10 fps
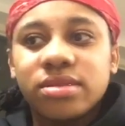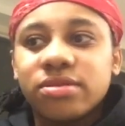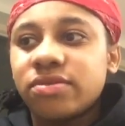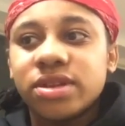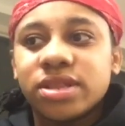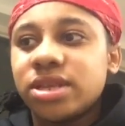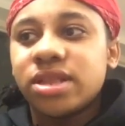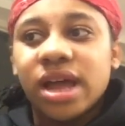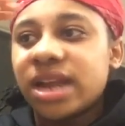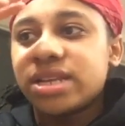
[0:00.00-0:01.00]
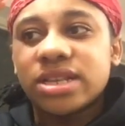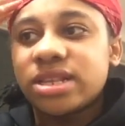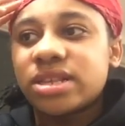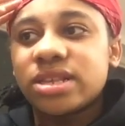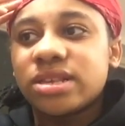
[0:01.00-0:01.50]
really, like, I
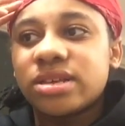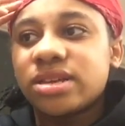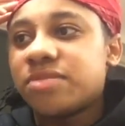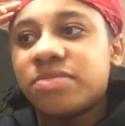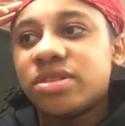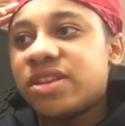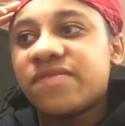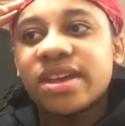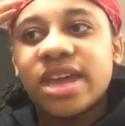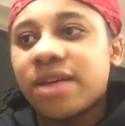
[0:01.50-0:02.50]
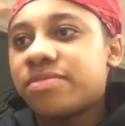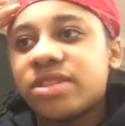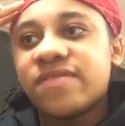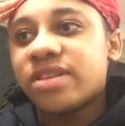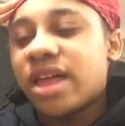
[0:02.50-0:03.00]
just can't believe
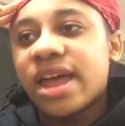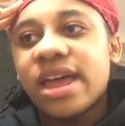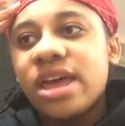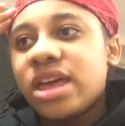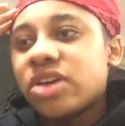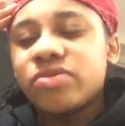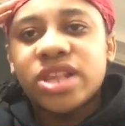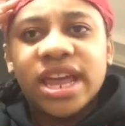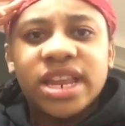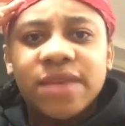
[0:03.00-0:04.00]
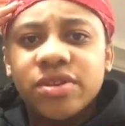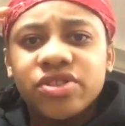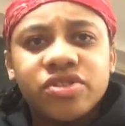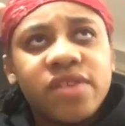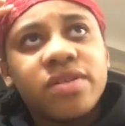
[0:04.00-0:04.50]
it. Like, it was like damn near
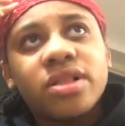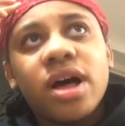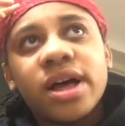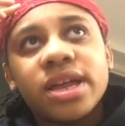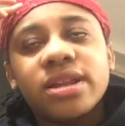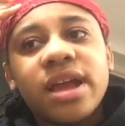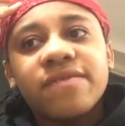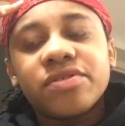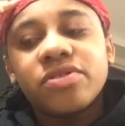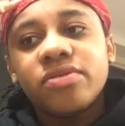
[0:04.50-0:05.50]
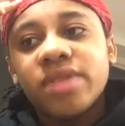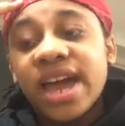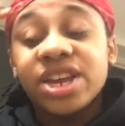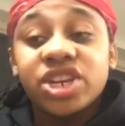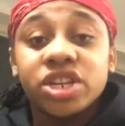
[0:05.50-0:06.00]
12 o'clock in the afternoon. I
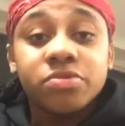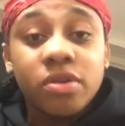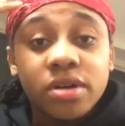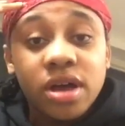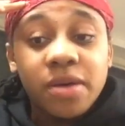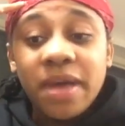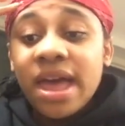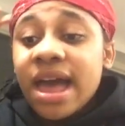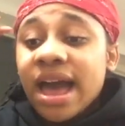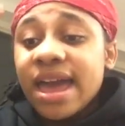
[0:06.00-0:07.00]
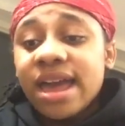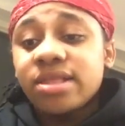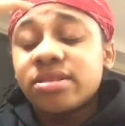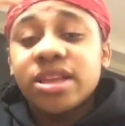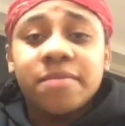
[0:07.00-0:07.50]
had just woke up. I hadn't
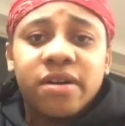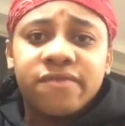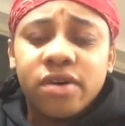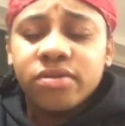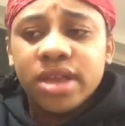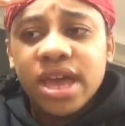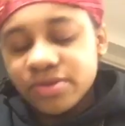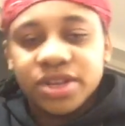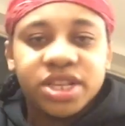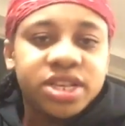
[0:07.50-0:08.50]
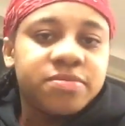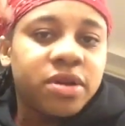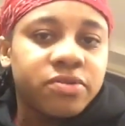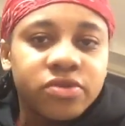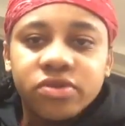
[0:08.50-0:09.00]
looked at my phone yet. I was just sitting in
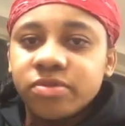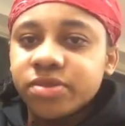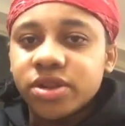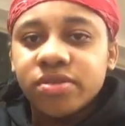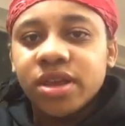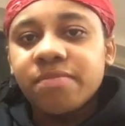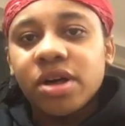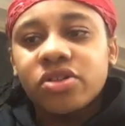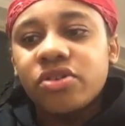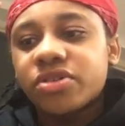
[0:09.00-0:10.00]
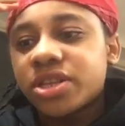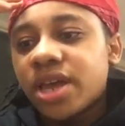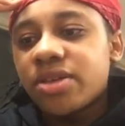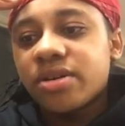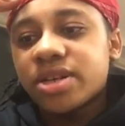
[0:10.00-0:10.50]
my room, getting my clothes
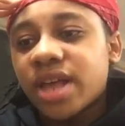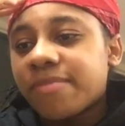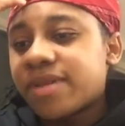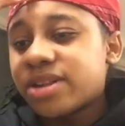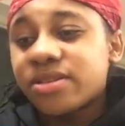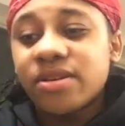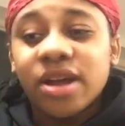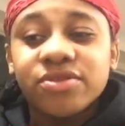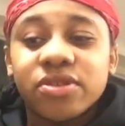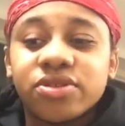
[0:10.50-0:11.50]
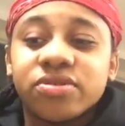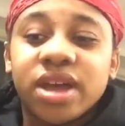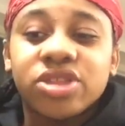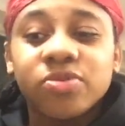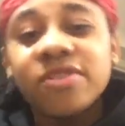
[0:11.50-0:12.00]
together, because I was gonna do
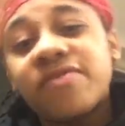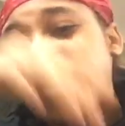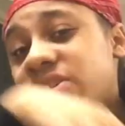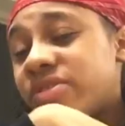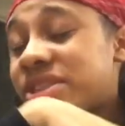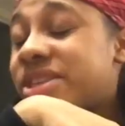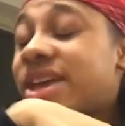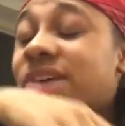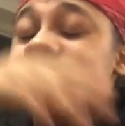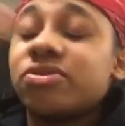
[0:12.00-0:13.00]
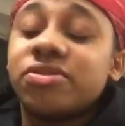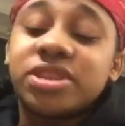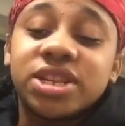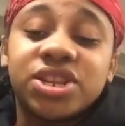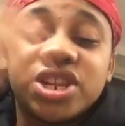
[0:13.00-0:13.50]
like 3 videos today. I was gonna go
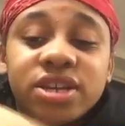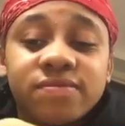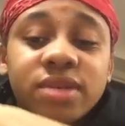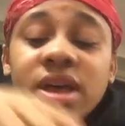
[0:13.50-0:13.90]
to the gym.